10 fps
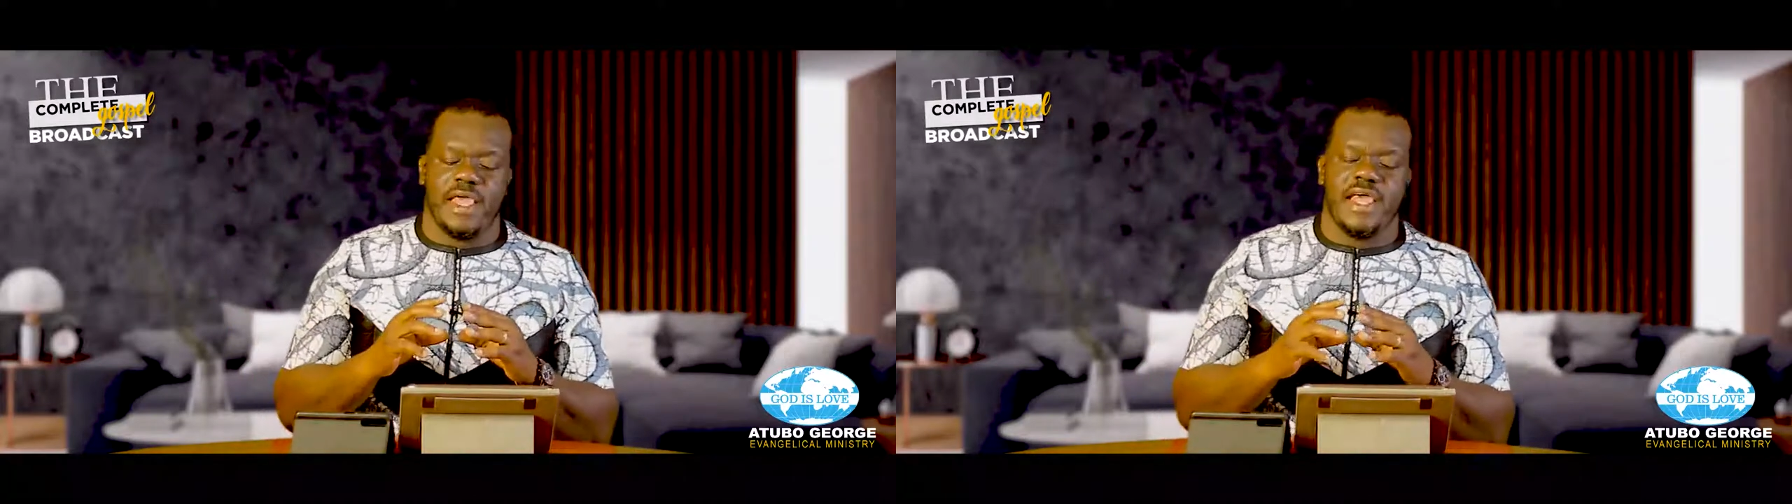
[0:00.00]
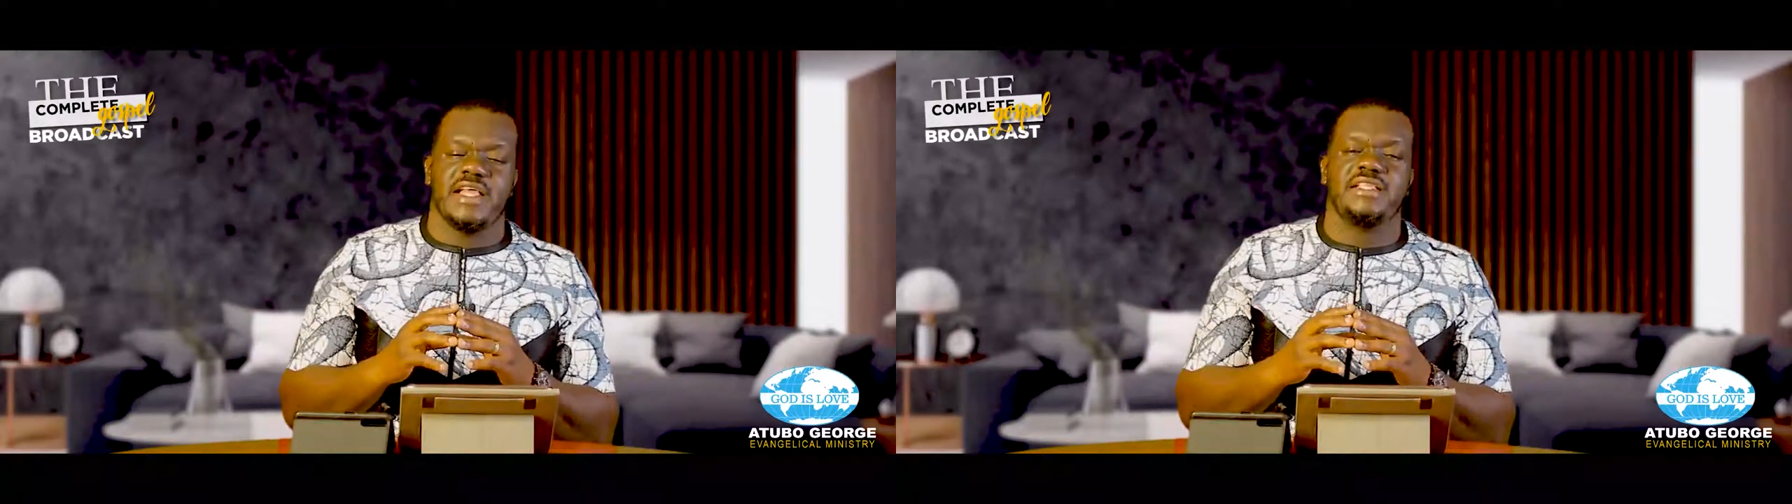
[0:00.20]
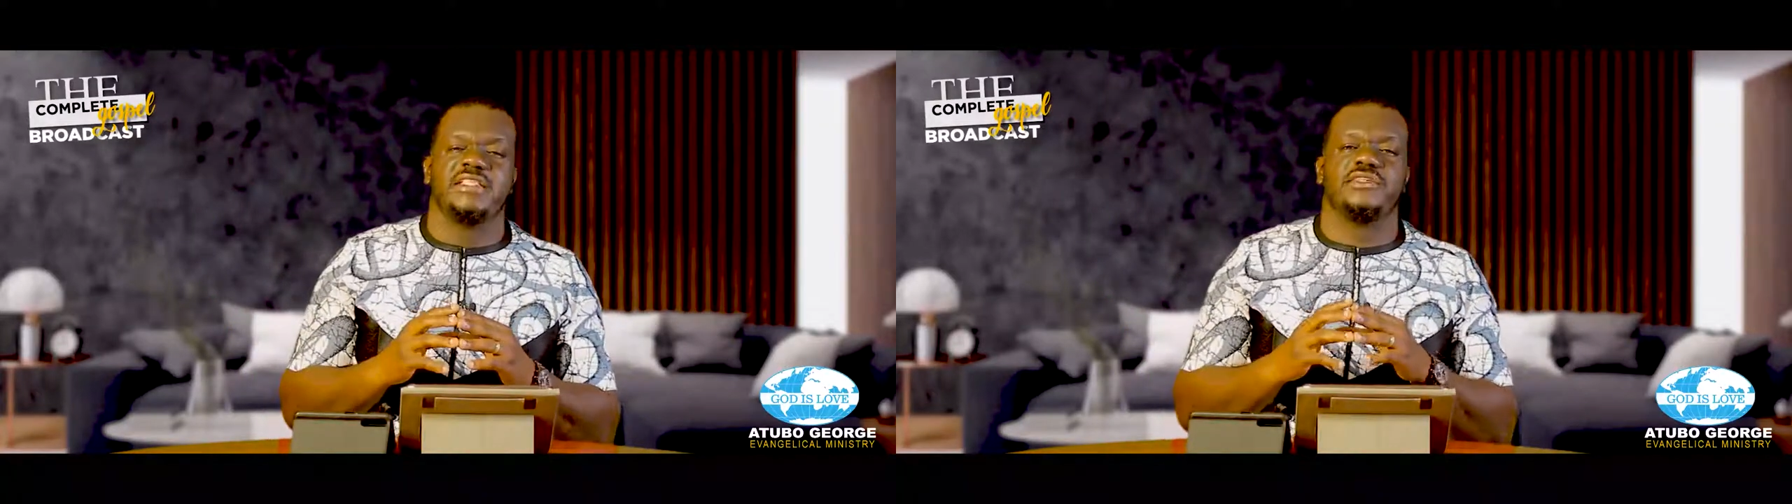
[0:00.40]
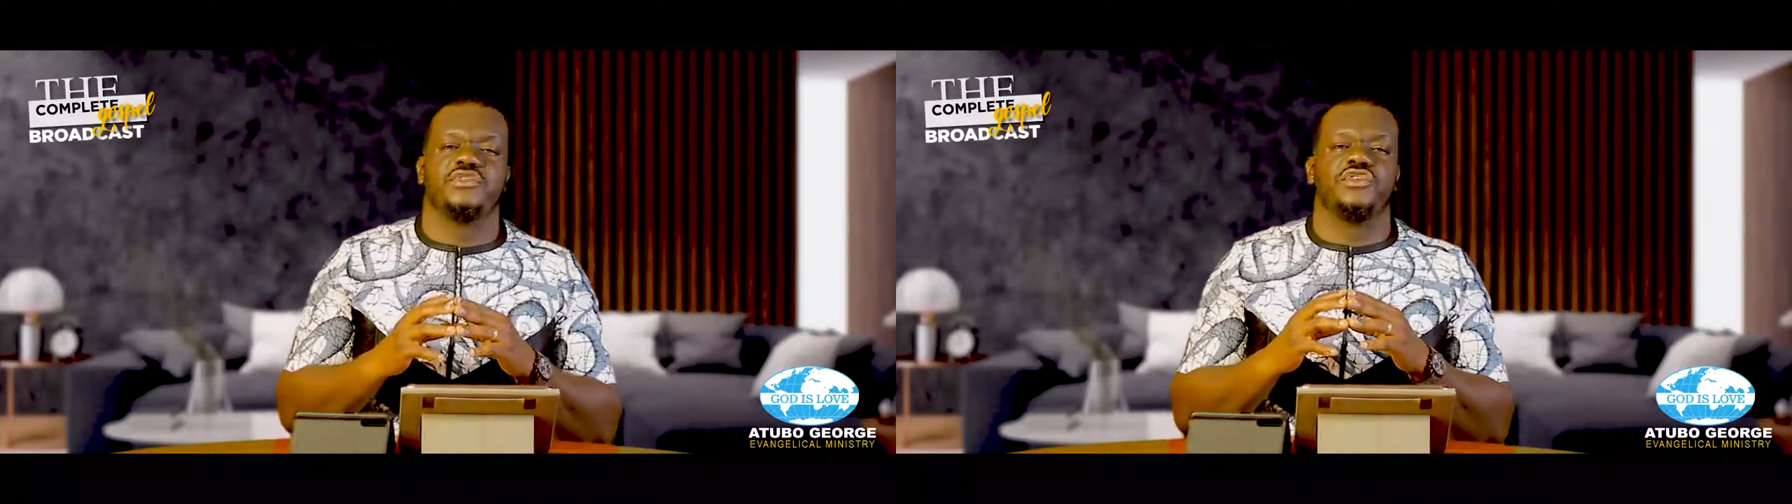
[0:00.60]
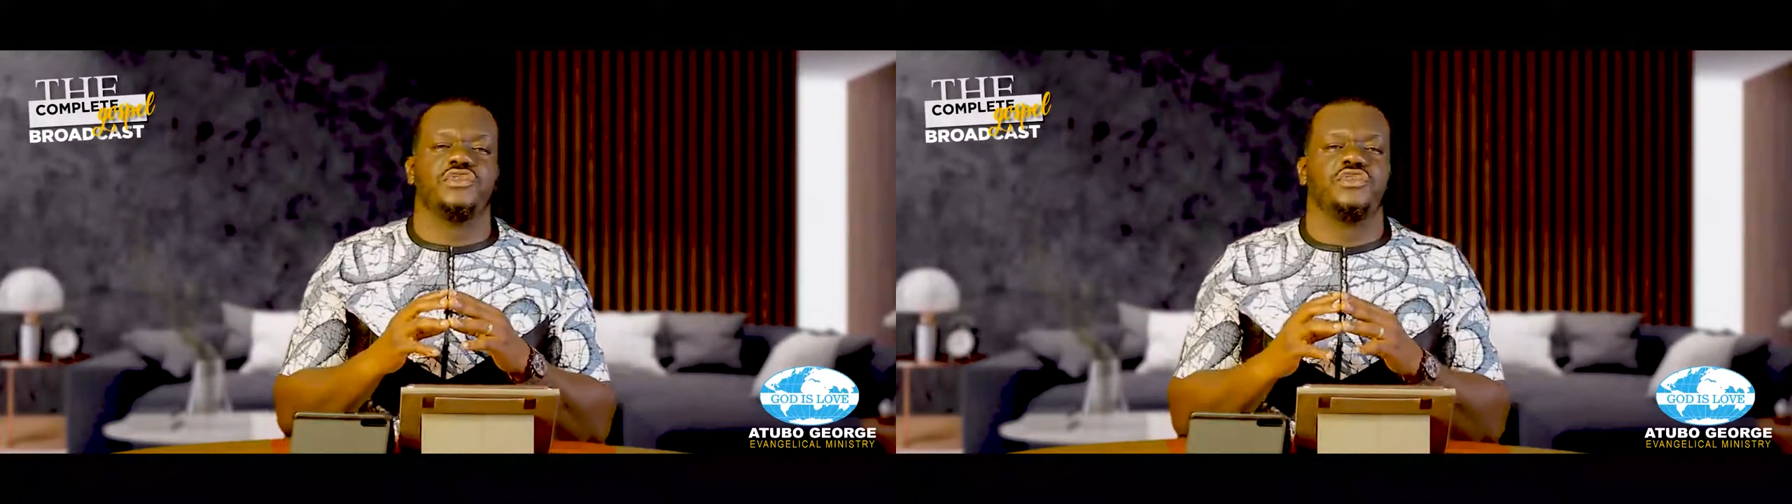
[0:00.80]

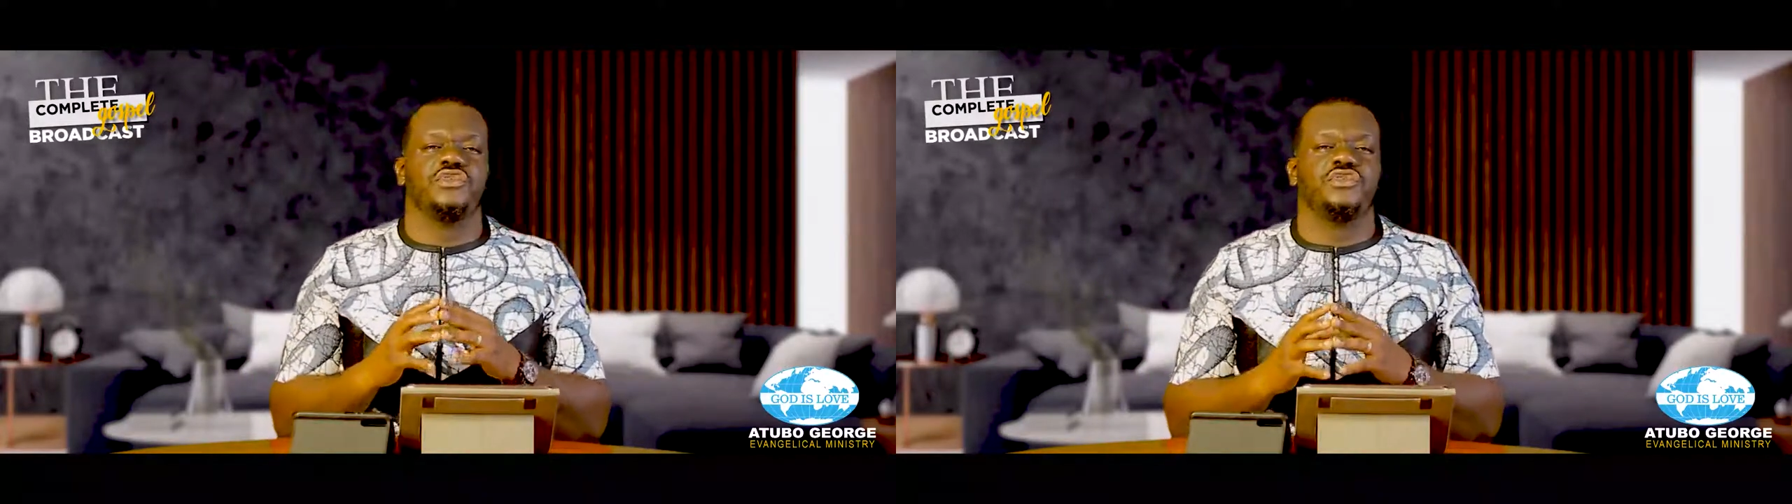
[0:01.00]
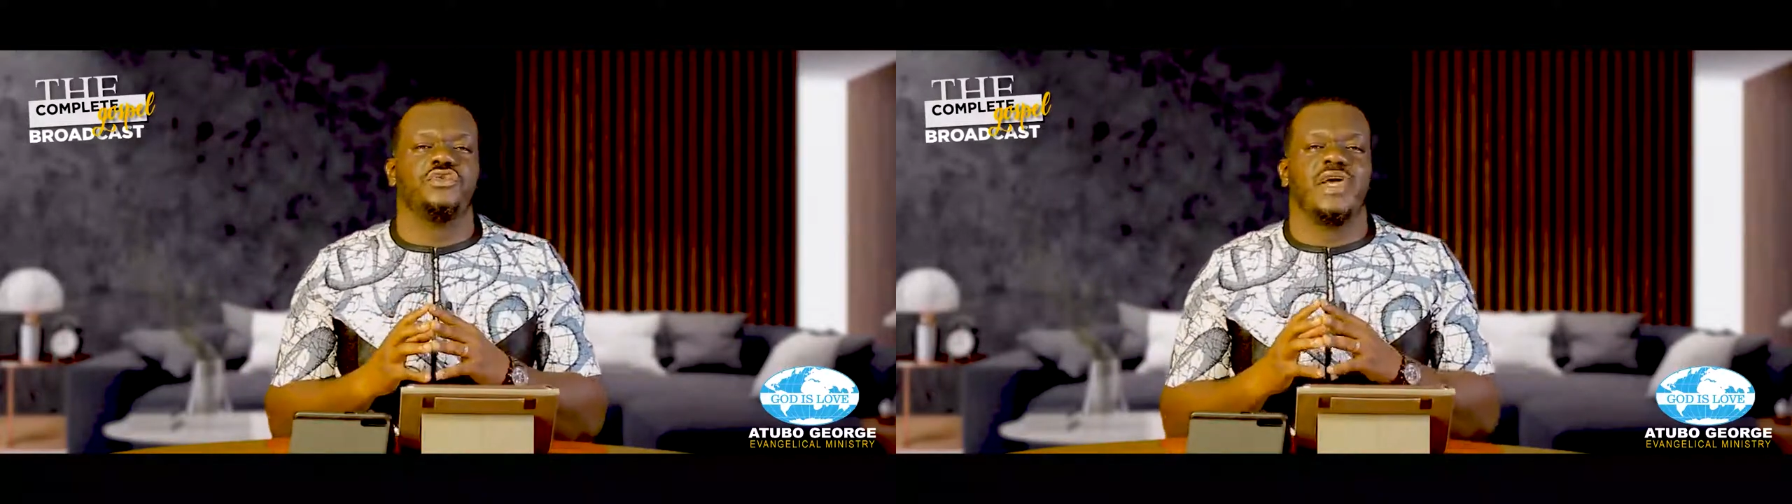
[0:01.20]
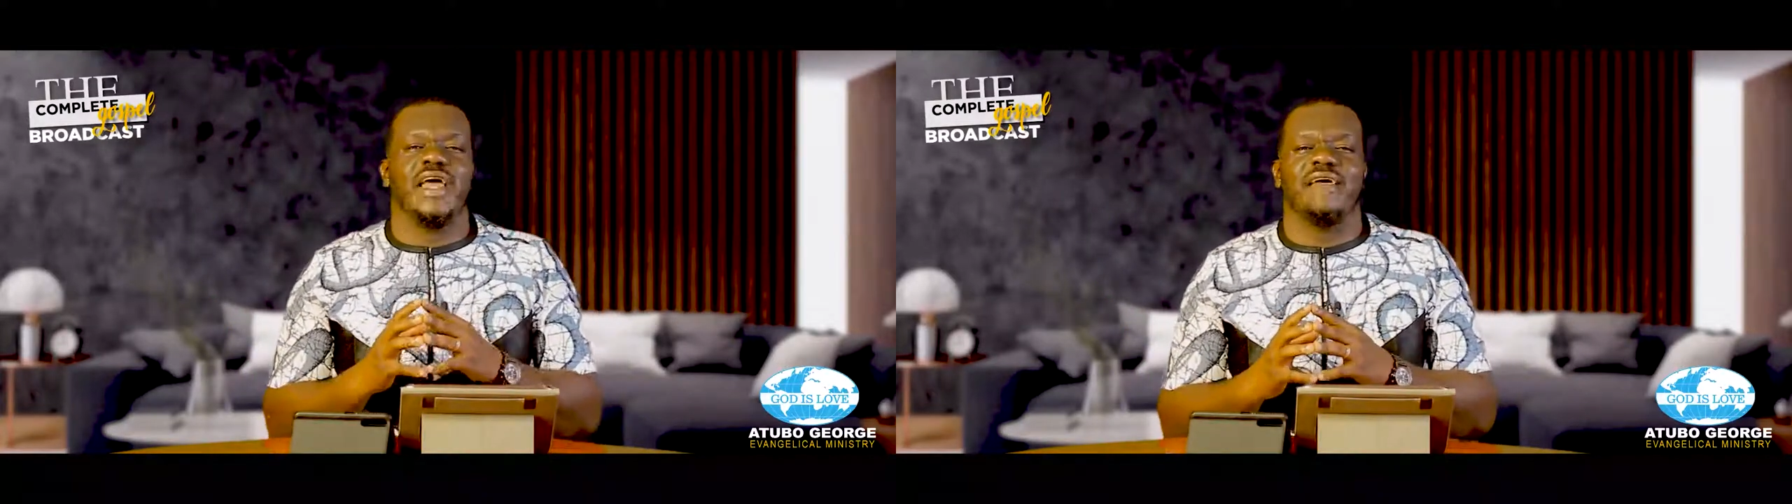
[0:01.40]
angels don't do